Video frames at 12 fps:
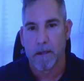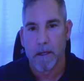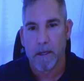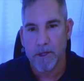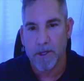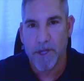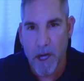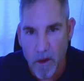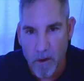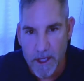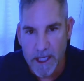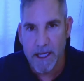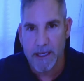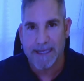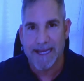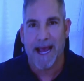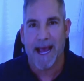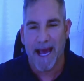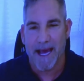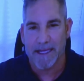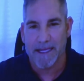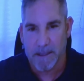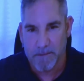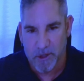You don't need to add and
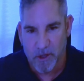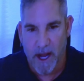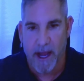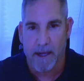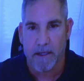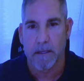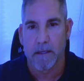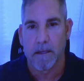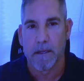subtract.